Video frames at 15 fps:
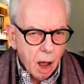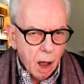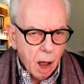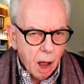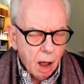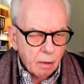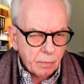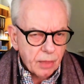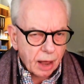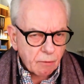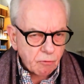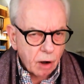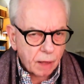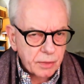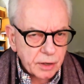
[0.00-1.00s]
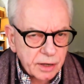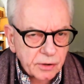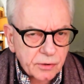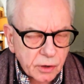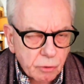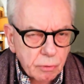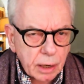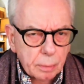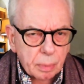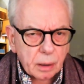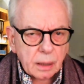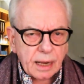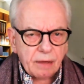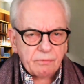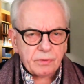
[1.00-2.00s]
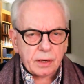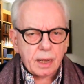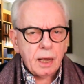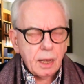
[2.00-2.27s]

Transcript: uh, that rather disagreeable lefty,